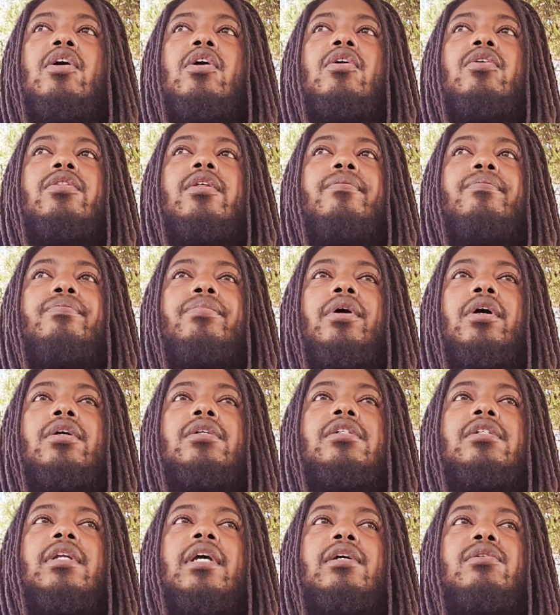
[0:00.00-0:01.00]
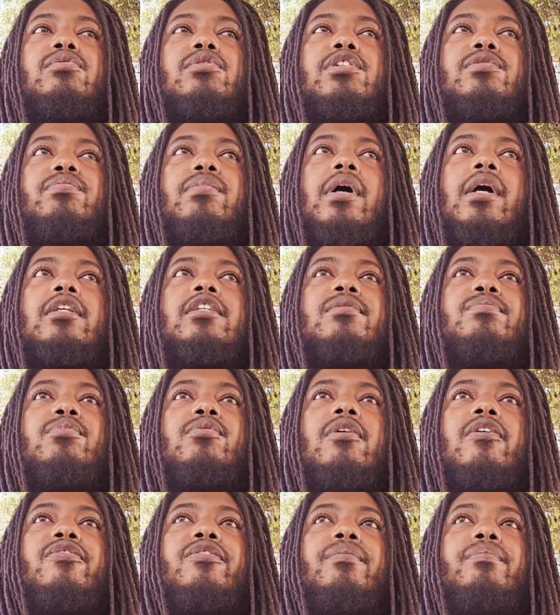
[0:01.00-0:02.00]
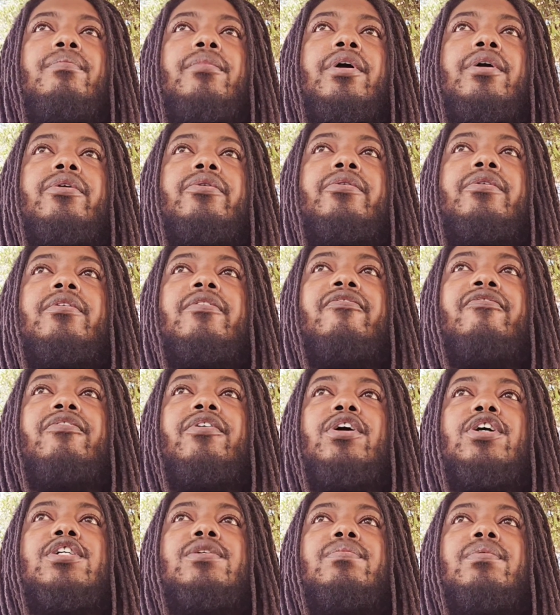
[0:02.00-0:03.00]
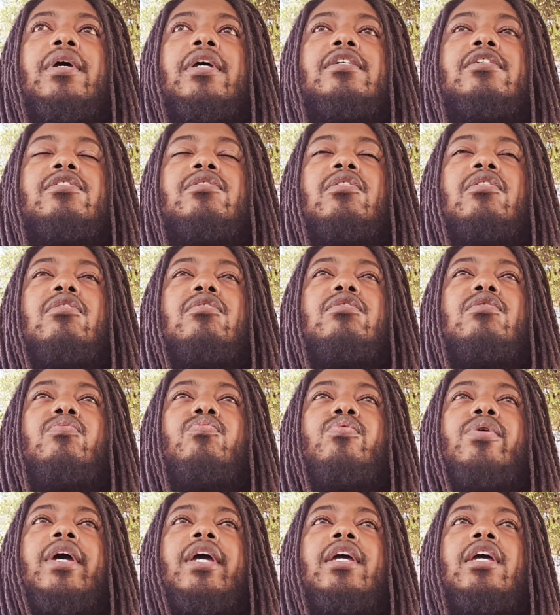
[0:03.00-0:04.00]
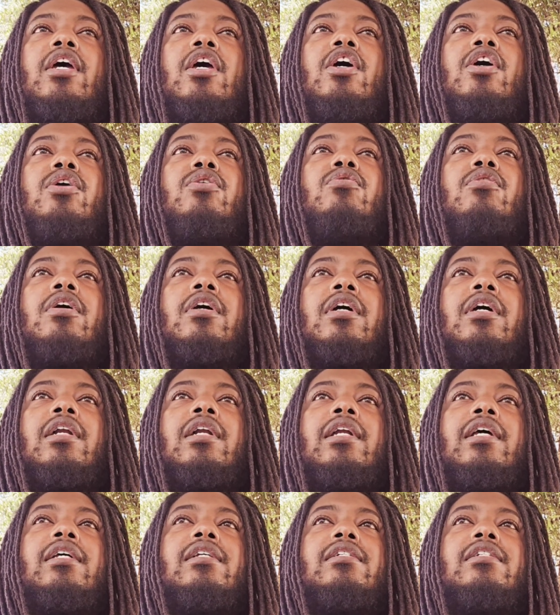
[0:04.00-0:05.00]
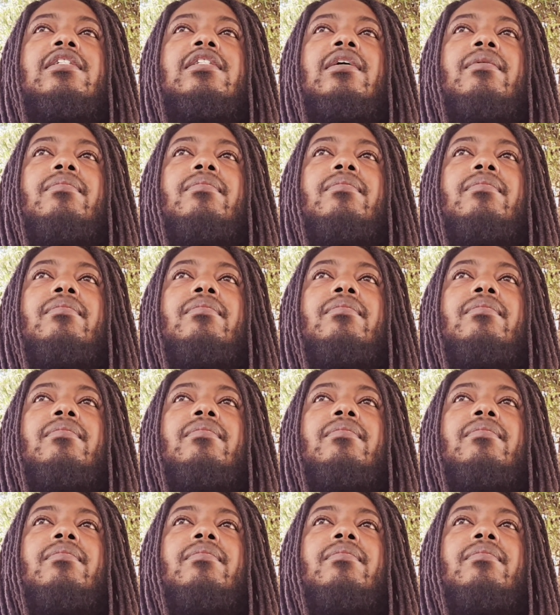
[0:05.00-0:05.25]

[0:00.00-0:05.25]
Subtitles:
The person that's responsible of the murder in the first place is the only way you can cleanse the